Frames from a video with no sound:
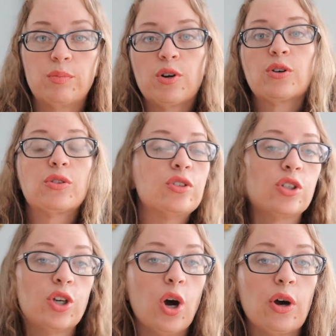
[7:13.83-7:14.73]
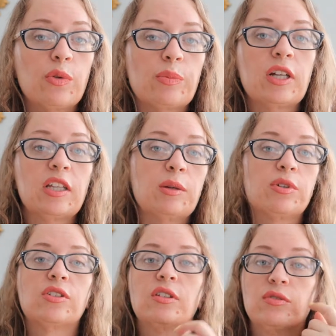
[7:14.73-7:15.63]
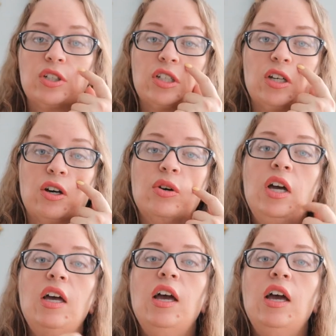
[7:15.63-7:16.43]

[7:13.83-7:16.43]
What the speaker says: birth to go, I want my labor and delivery to go.